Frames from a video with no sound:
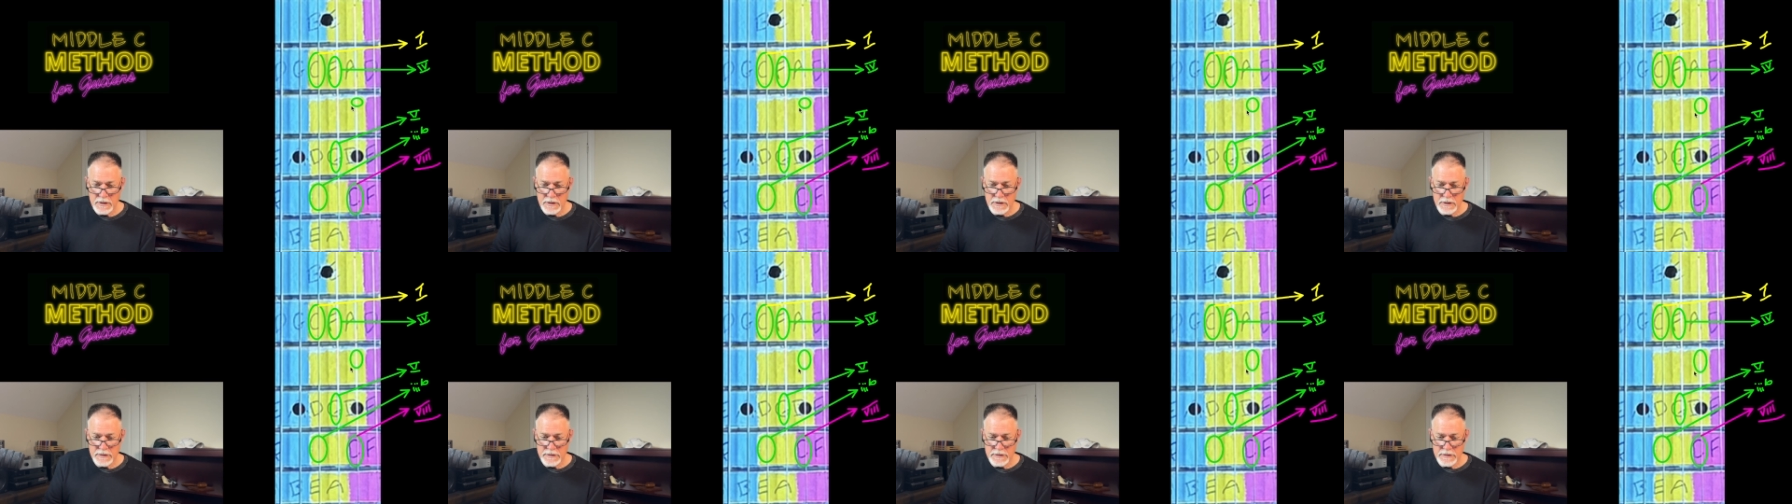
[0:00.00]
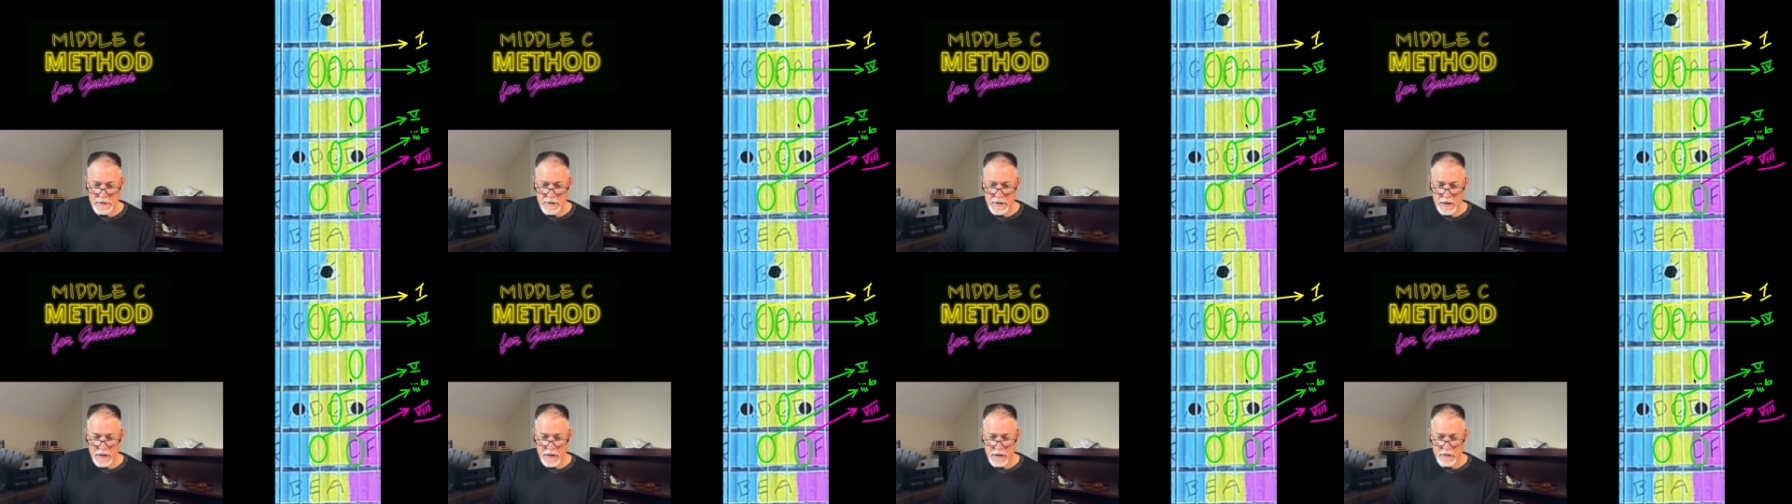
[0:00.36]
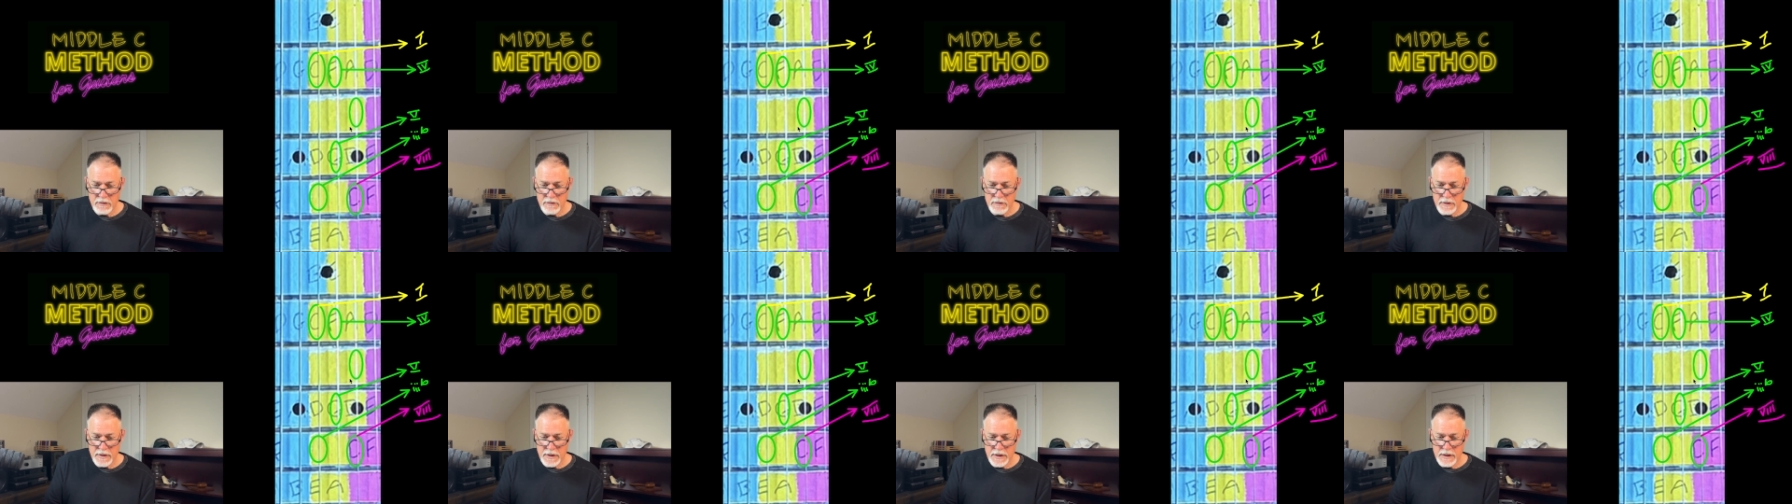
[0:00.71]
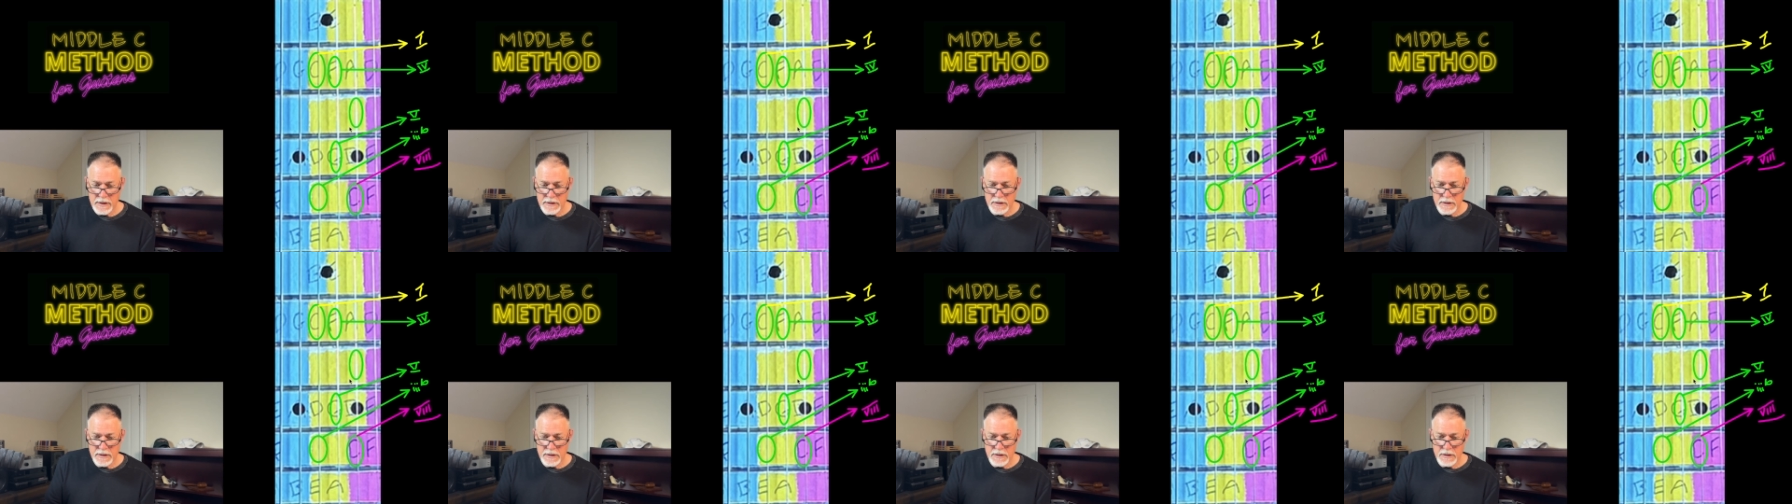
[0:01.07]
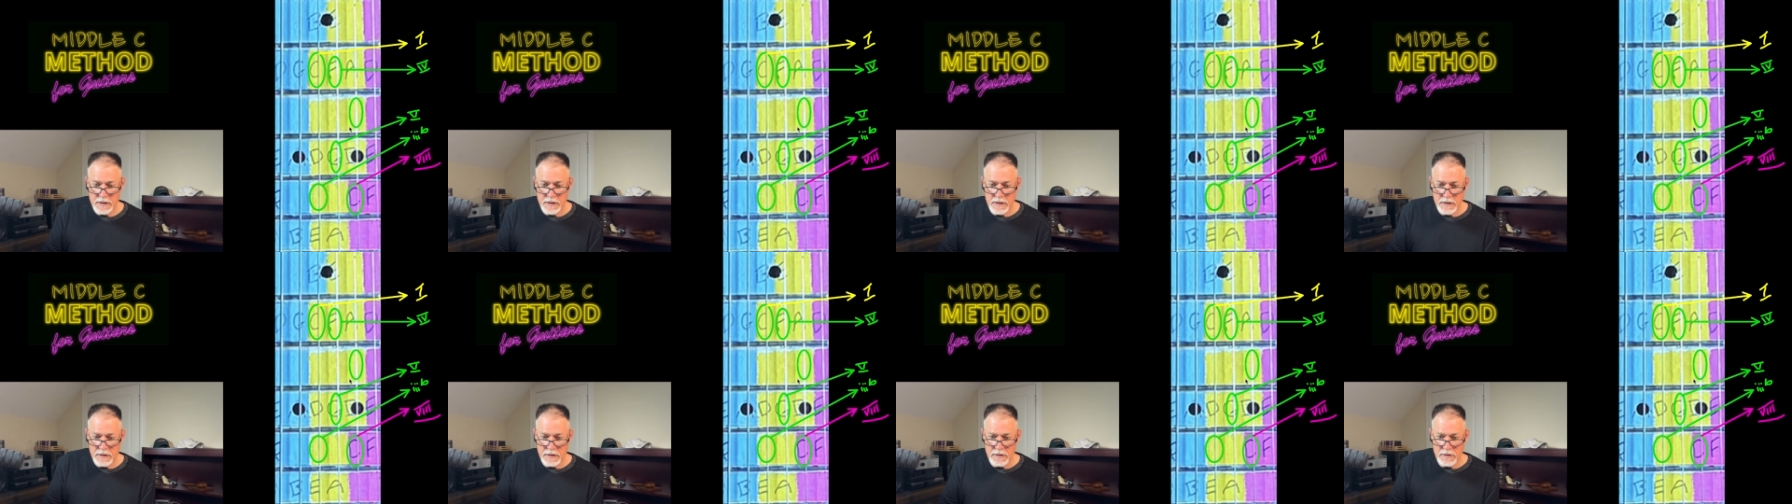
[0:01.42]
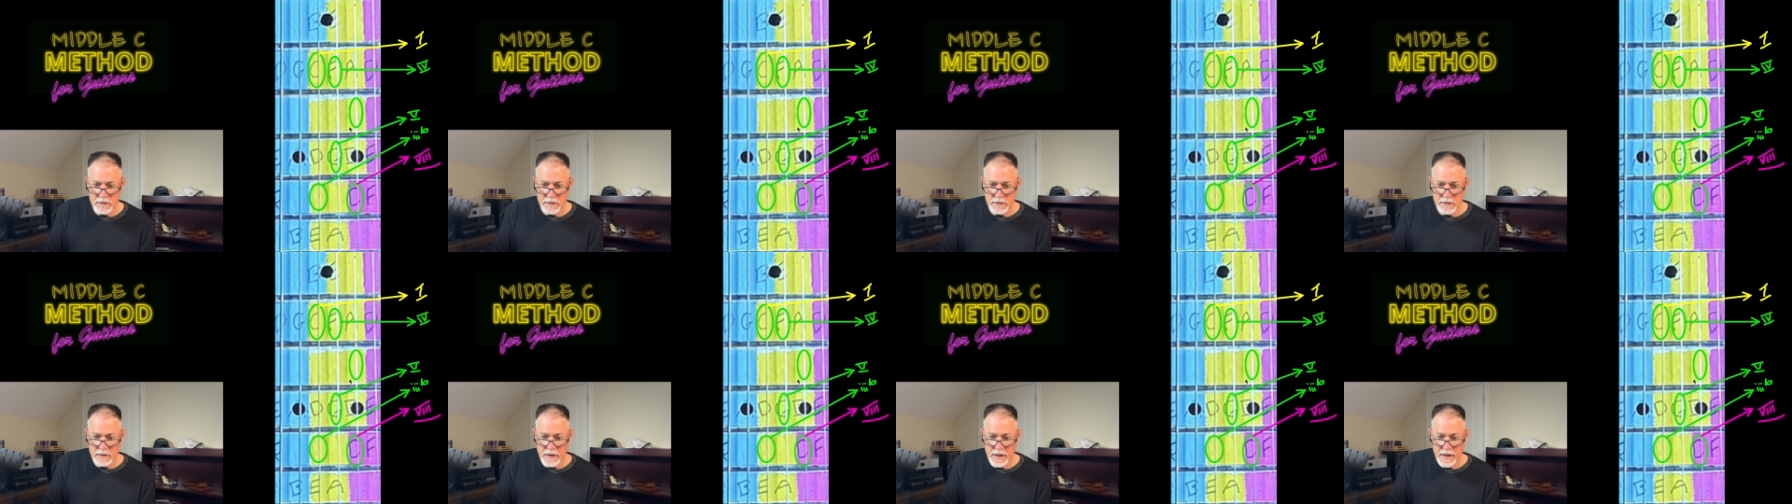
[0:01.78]
is now at the
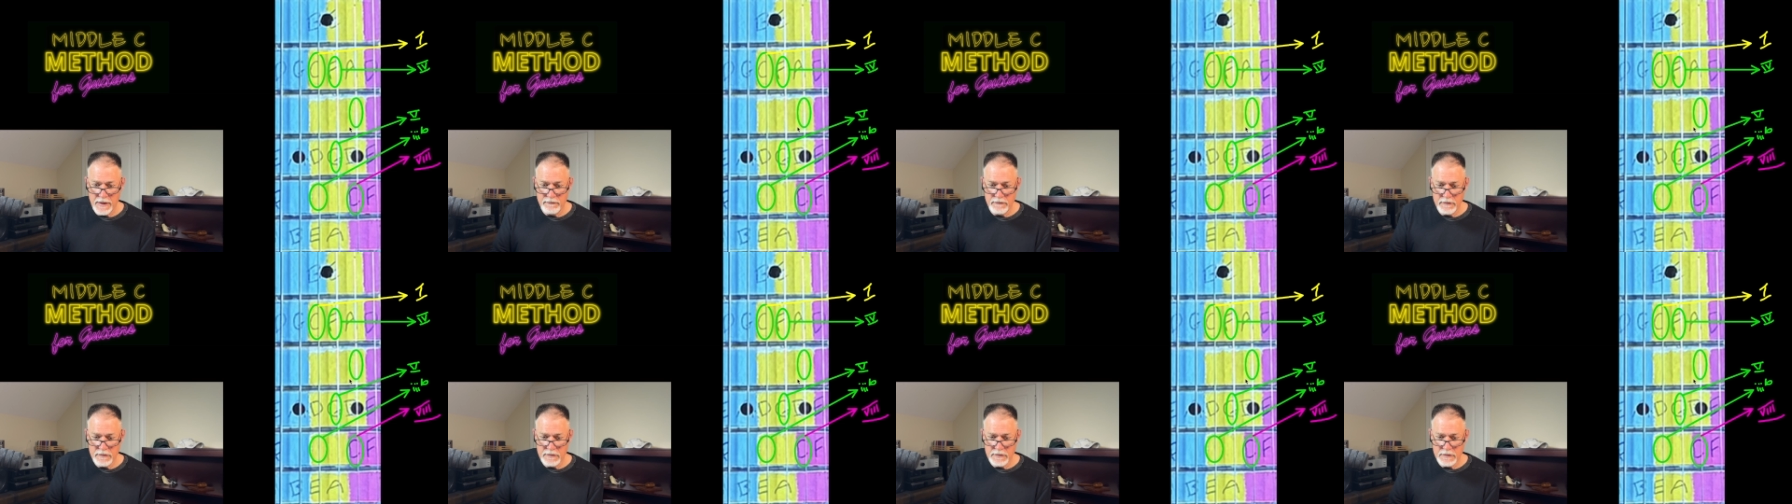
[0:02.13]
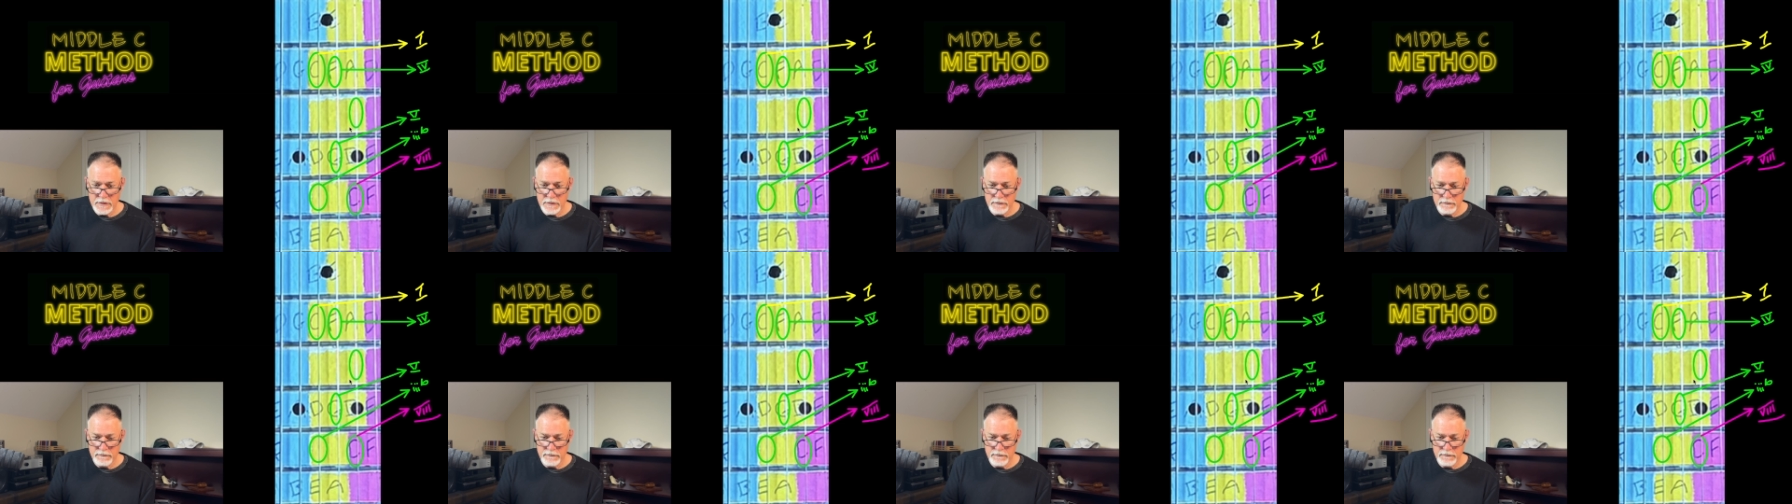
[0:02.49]
11th